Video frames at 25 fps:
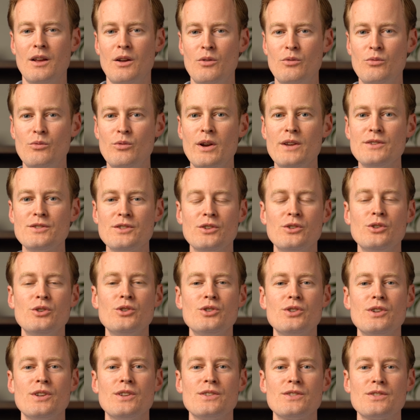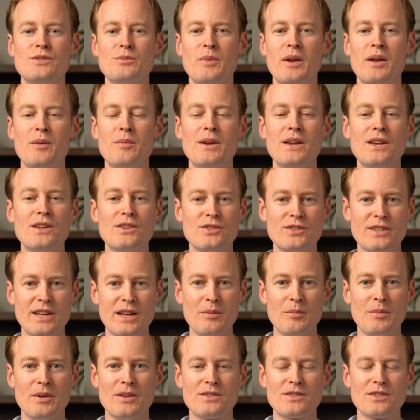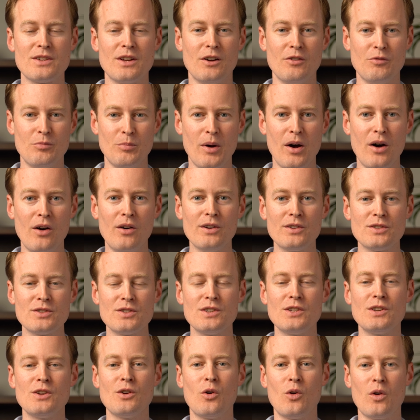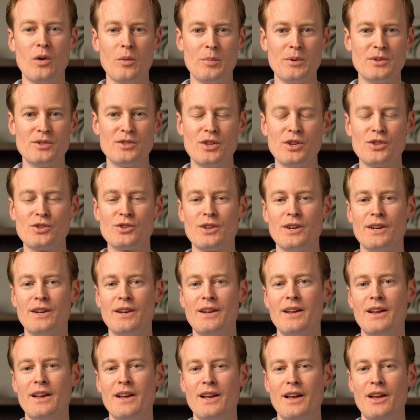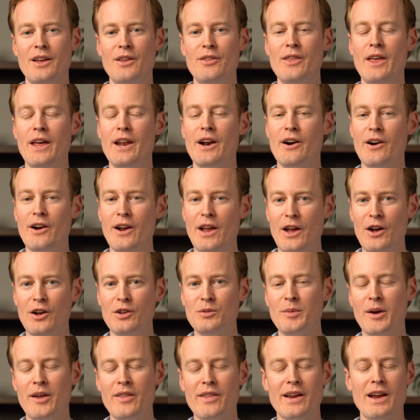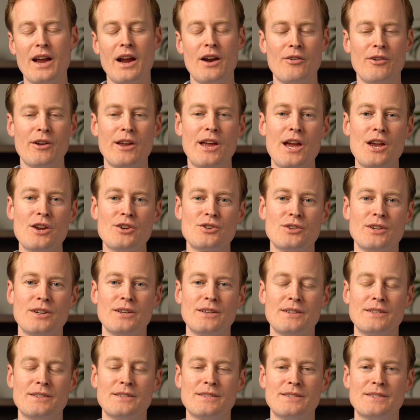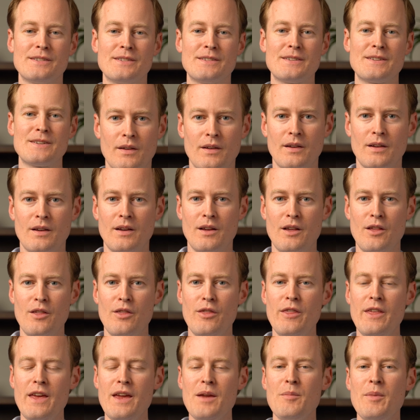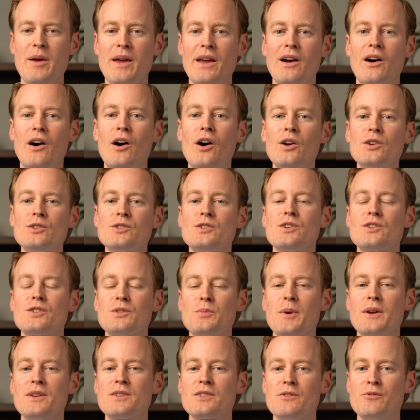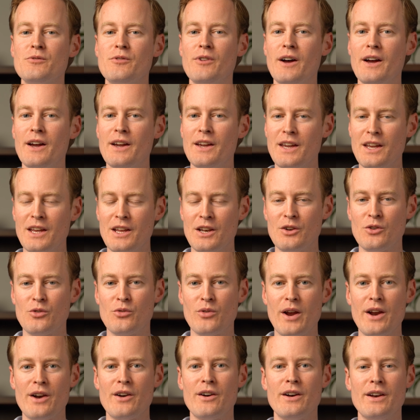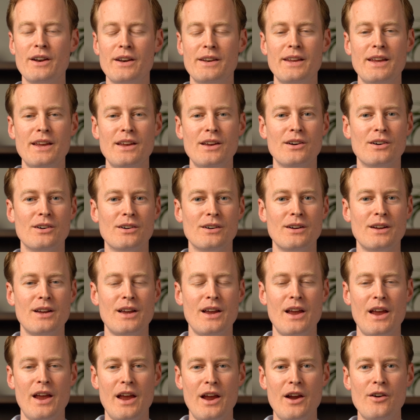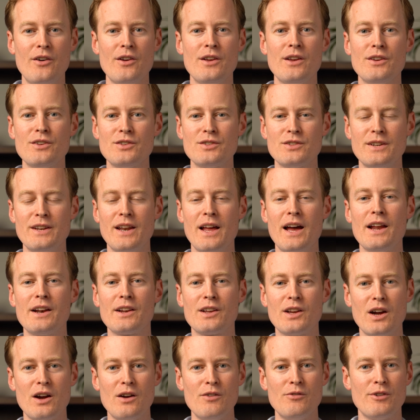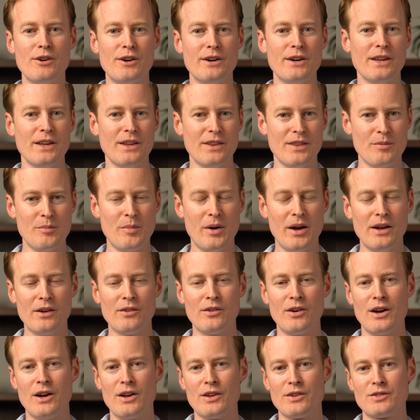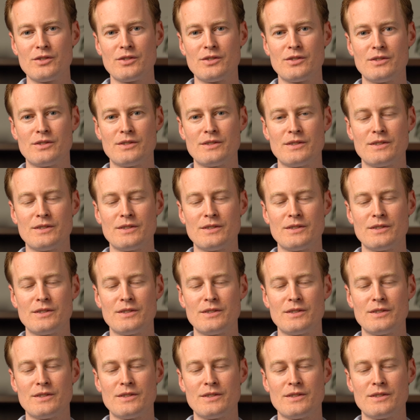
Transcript: Resolutions may be statements of policy or position that are held by the congregation. They may also specify in greater detail areas not covered in the bylaws.